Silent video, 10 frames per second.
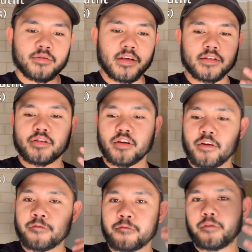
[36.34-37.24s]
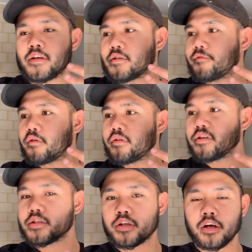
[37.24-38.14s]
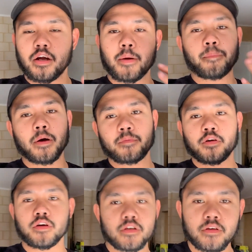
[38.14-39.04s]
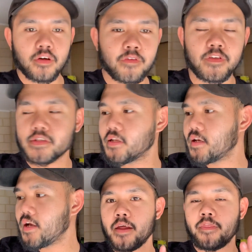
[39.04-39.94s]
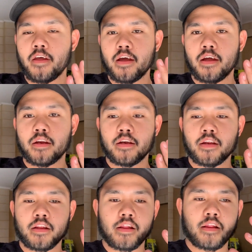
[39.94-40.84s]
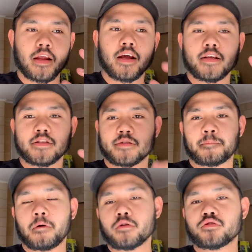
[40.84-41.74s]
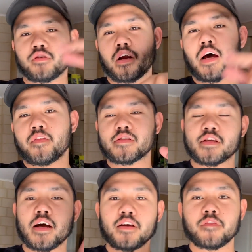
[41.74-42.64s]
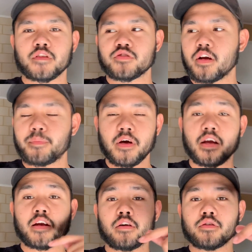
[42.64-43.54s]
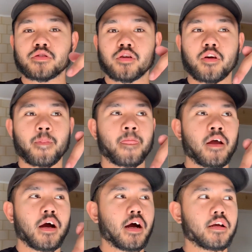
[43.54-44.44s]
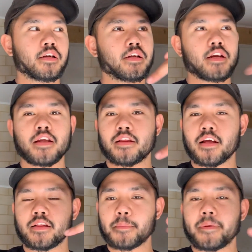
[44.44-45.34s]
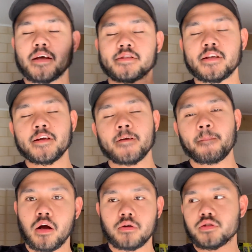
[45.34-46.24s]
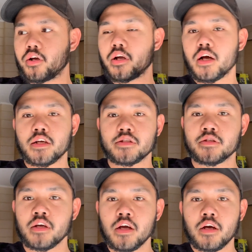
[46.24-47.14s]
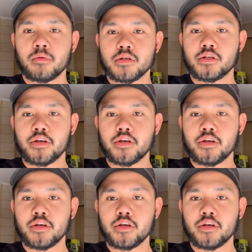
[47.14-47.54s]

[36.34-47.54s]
sweet. So first of all, you're just gonna pop the hood, obviously, and then there's bolts on the other side of the strut bar and also underneath like the plastic. I'll show you guys what to